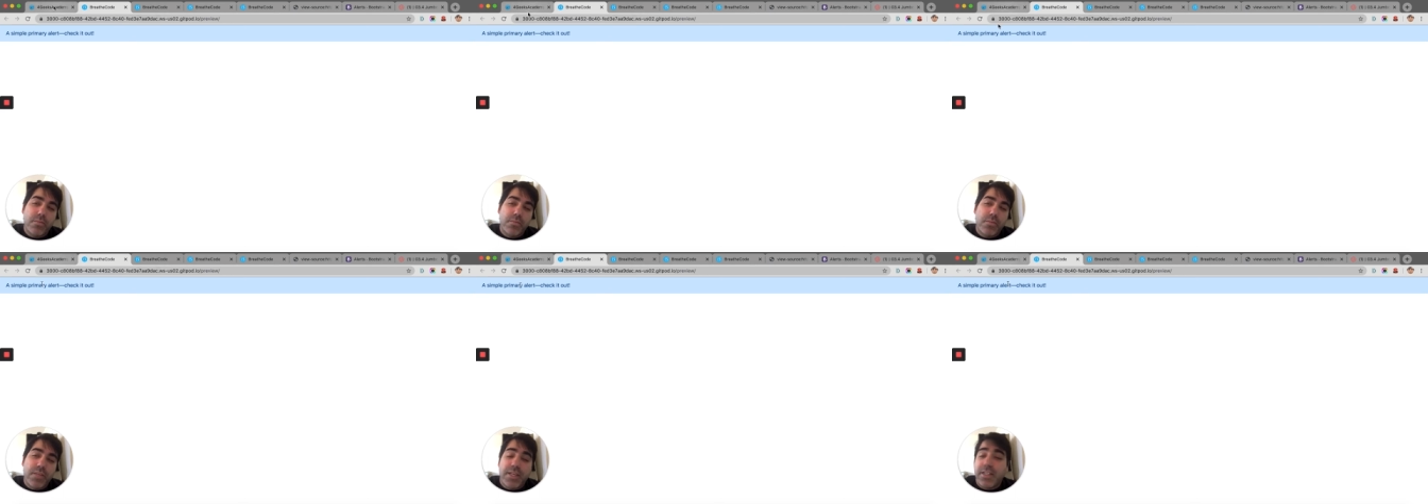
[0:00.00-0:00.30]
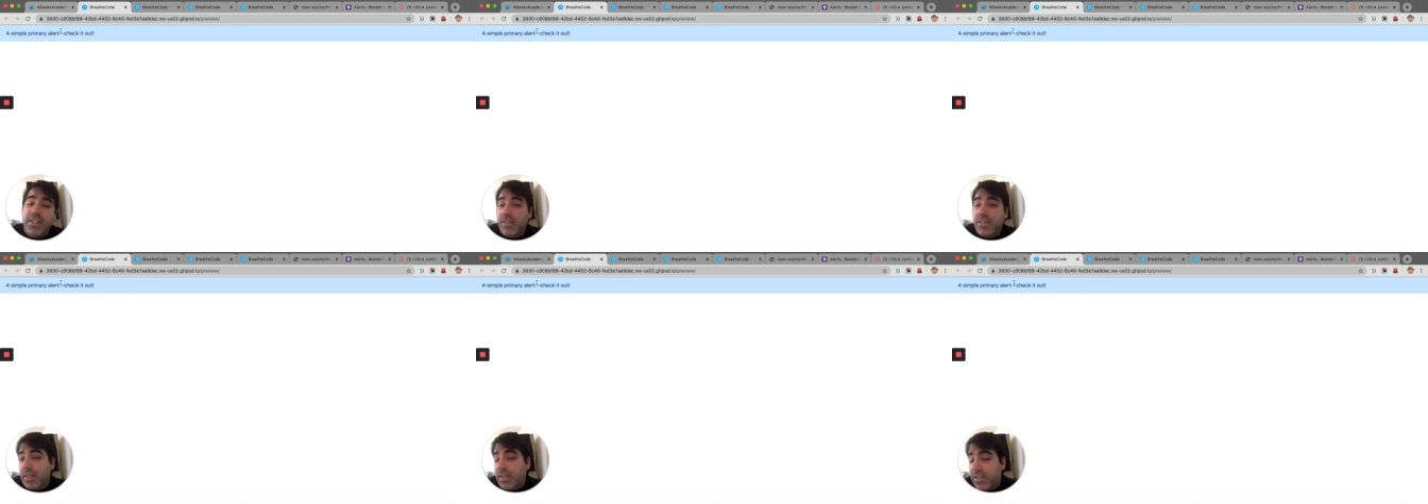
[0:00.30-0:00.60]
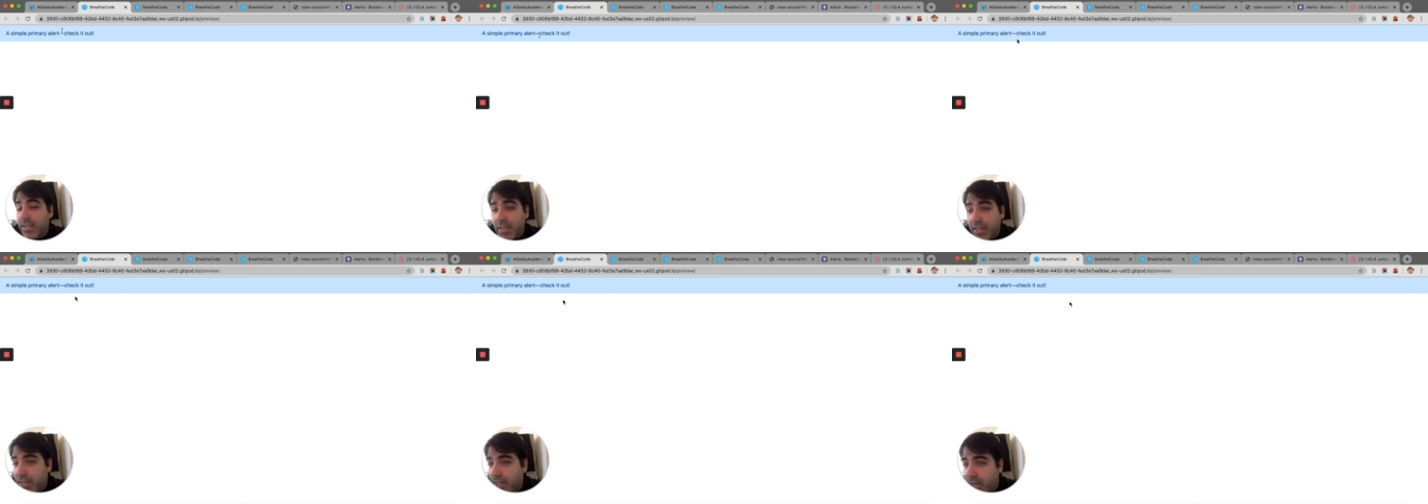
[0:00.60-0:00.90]
It's
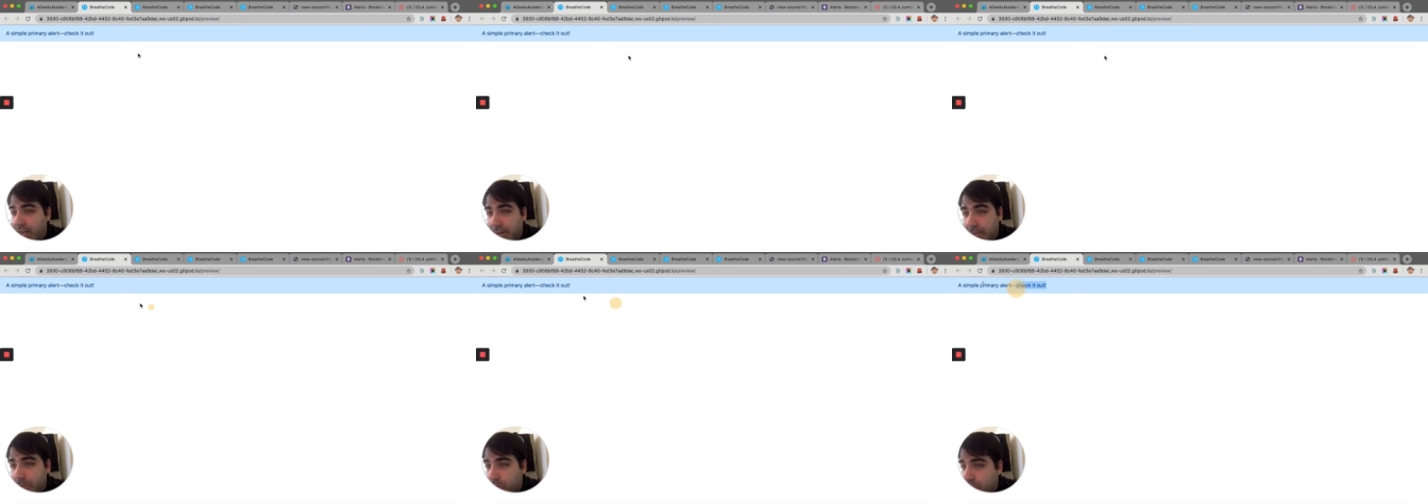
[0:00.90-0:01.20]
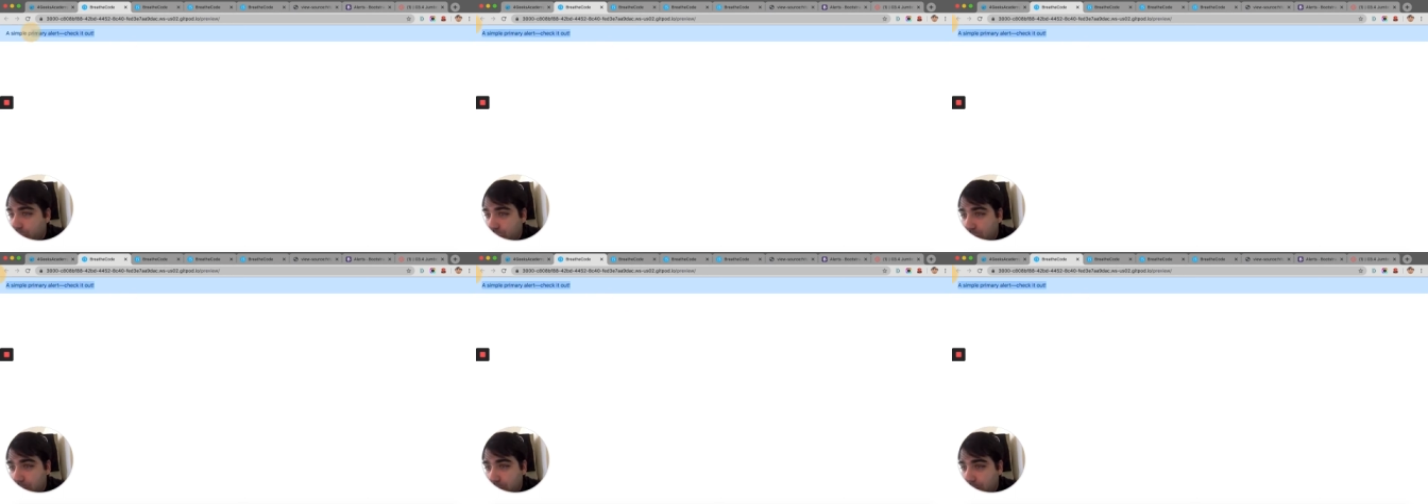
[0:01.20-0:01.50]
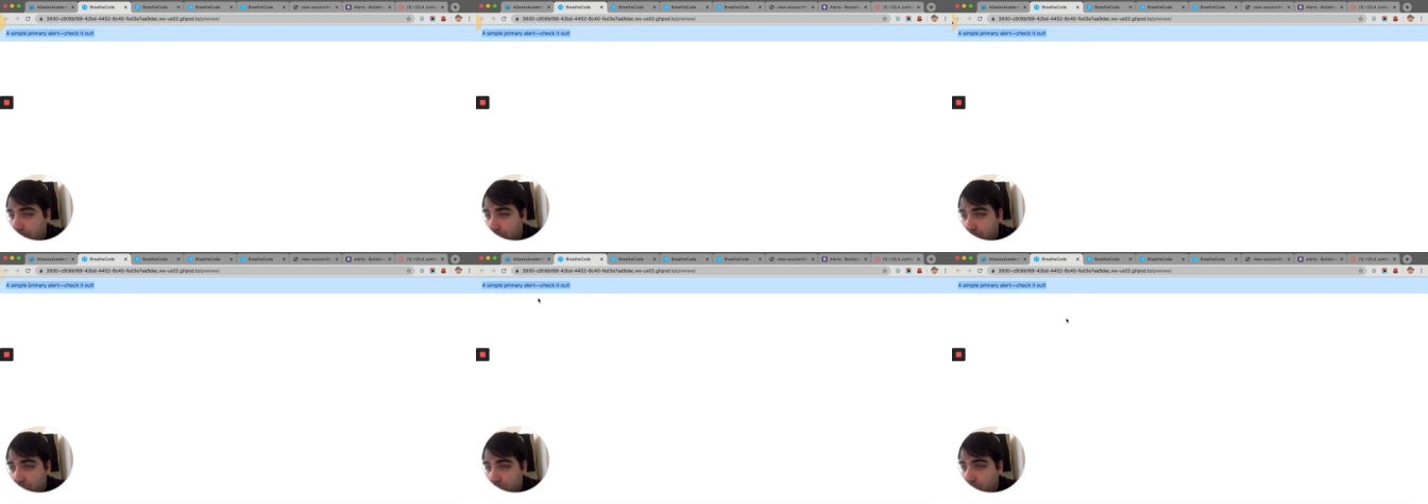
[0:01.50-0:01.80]
exactly like bootstrap, a
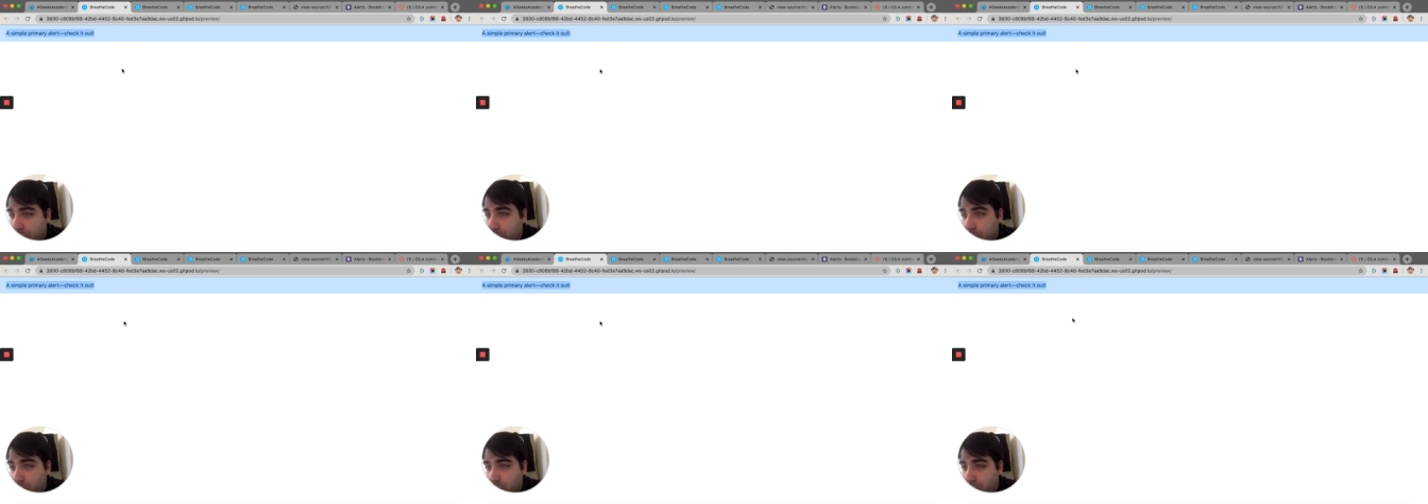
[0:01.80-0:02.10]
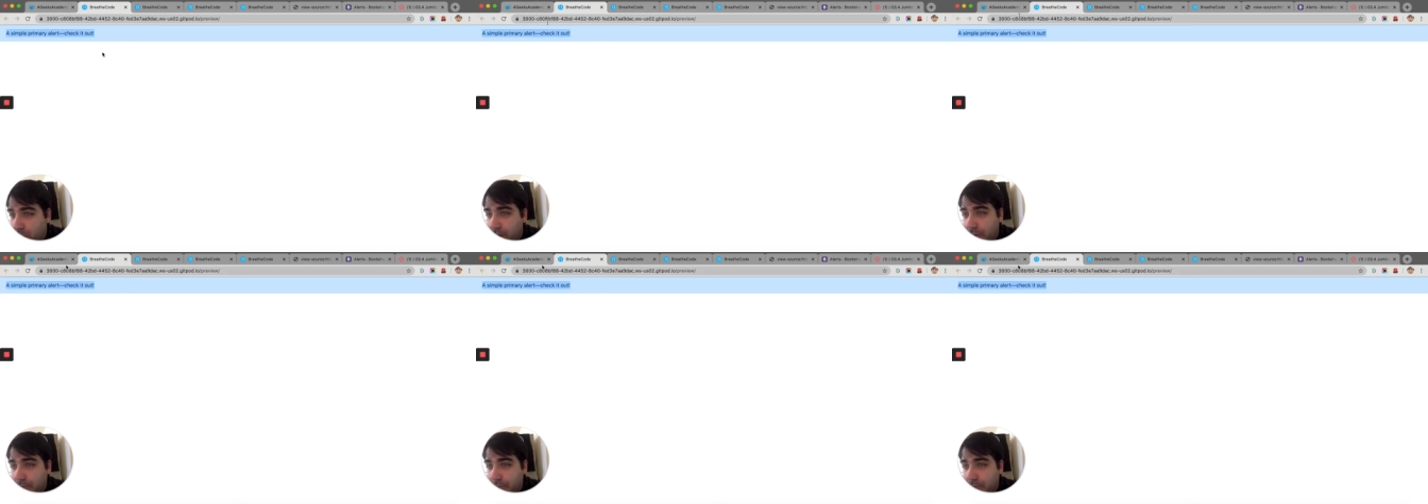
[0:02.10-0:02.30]
bootstrap alert.